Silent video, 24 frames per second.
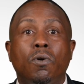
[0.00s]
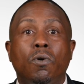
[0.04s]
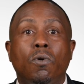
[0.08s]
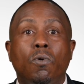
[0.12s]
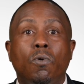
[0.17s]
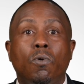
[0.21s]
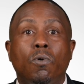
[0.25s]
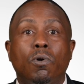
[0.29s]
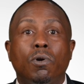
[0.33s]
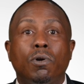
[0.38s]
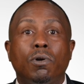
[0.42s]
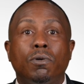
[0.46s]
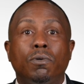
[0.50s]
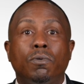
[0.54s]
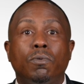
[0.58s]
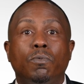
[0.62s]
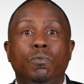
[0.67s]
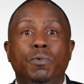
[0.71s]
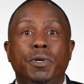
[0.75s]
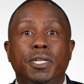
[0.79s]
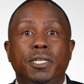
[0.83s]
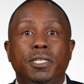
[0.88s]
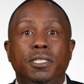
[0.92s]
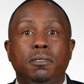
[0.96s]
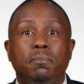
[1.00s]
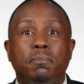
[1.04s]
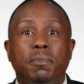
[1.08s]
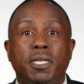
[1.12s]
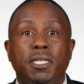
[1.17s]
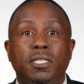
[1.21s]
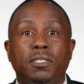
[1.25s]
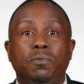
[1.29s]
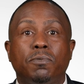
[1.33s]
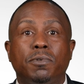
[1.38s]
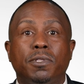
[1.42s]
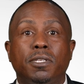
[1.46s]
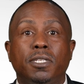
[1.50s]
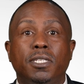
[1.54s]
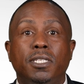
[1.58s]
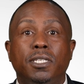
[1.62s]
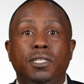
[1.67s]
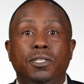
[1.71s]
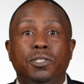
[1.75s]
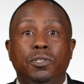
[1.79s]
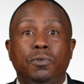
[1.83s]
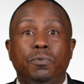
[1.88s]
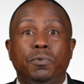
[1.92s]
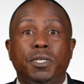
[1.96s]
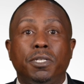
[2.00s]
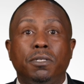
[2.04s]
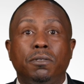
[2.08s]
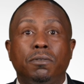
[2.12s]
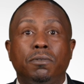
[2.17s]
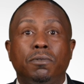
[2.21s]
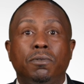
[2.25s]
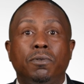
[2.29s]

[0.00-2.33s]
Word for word: or when it's mixed with a diluent,